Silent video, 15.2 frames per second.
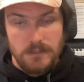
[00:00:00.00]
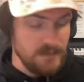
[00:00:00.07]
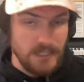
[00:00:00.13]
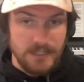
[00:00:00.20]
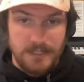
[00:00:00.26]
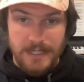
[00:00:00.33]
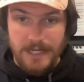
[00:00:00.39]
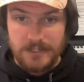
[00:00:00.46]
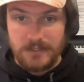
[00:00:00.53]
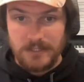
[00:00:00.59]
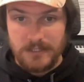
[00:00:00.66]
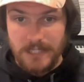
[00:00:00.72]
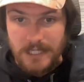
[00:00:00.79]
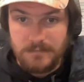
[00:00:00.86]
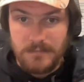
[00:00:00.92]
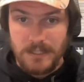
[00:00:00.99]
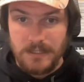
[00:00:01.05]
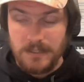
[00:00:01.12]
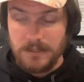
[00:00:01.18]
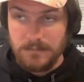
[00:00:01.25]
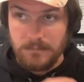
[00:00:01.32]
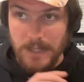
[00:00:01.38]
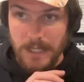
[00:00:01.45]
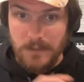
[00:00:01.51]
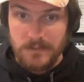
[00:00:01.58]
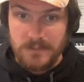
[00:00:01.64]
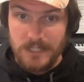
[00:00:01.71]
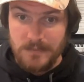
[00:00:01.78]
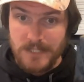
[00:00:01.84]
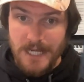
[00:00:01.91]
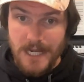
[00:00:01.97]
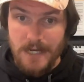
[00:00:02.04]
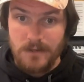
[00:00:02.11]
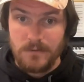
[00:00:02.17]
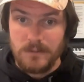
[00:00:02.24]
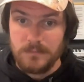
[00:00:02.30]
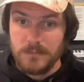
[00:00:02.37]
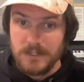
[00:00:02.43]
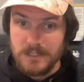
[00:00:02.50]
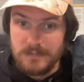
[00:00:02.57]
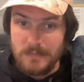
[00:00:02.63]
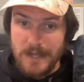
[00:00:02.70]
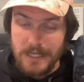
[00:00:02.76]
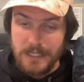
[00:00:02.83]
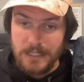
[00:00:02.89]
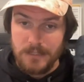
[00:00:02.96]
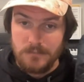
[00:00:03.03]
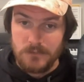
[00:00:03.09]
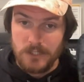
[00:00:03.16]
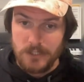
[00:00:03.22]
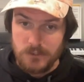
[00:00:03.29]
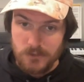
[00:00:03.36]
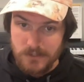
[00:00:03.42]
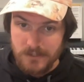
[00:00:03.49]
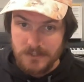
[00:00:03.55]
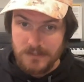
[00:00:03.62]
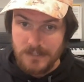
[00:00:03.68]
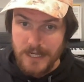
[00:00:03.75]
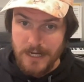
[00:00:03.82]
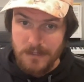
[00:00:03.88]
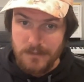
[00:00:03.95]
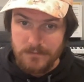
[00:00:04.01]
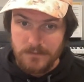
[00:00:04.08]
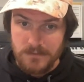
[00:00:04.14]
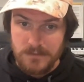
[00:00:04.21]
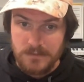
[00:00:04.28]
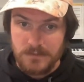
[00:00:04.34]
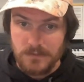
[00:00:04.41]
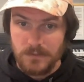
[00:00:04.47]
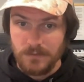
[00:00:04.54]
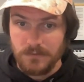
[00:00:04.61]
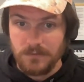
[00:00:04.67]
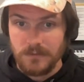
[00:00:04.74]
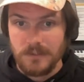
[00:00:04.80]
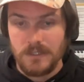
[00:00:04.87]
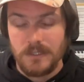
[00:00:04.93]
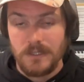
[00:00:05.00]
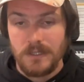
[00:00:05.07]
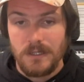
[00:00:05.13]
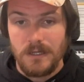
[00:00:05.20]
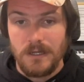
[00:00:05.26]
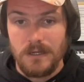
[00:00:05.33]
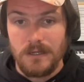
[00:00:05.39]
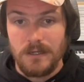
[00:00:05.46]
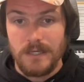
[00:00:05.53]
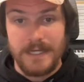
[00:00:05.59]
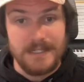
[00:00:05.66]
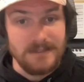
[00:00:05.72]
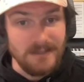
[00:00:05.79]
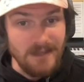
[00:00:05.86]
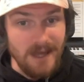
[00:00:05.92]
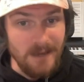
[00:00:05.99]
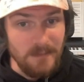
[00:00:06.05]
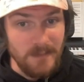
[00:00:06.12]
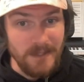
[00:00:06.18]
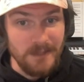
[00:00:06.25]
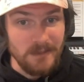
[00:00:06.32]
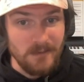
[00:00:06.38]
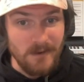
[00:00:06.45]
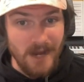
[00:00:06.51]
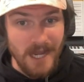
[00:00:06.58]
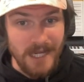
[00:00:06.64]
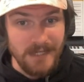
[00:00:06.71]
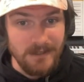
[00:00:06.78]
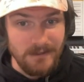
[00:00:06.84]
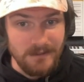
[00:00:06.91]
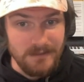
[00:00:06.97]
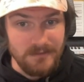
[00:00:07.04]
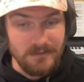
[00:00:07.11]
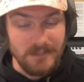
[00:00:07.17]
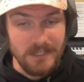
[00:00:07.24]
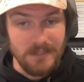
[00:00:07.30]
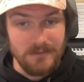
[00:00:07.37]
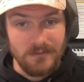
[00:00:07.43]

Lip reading: I did actually take my power steps out and put these back in. I'm trying to transition out of those insoles, and it's a lot better ride, honestly.